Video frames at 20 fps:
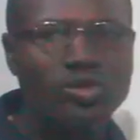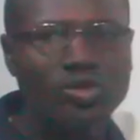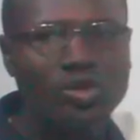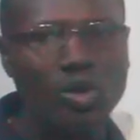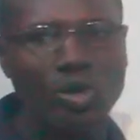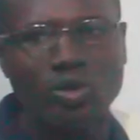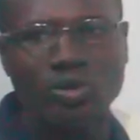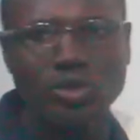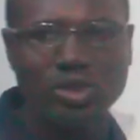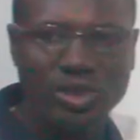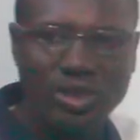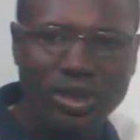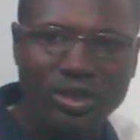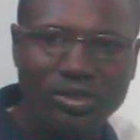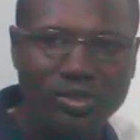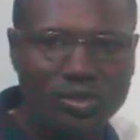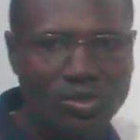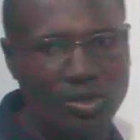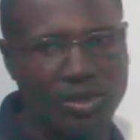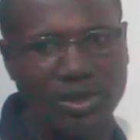
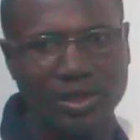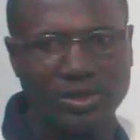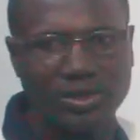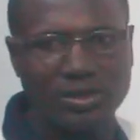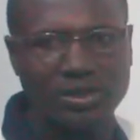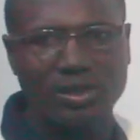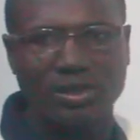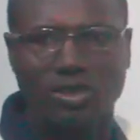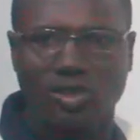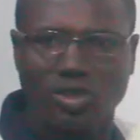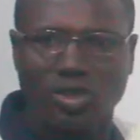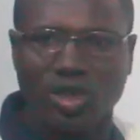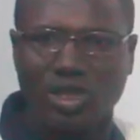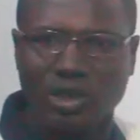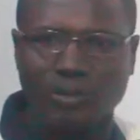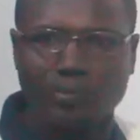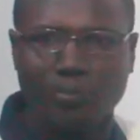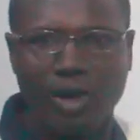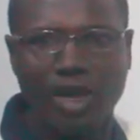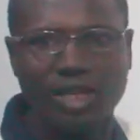solution to this.
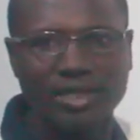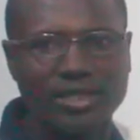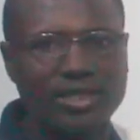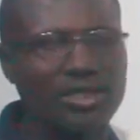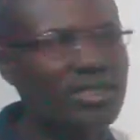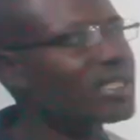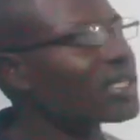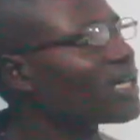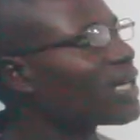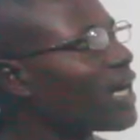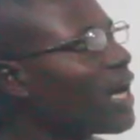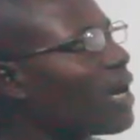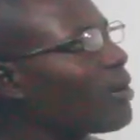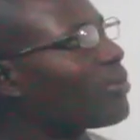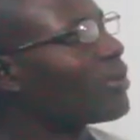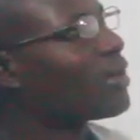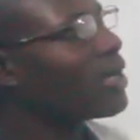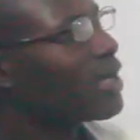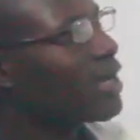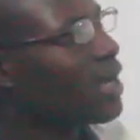Just plot the
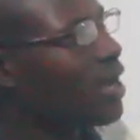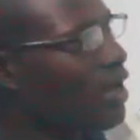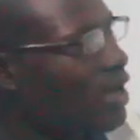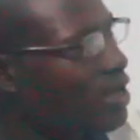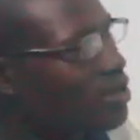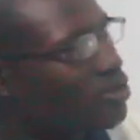graph. Now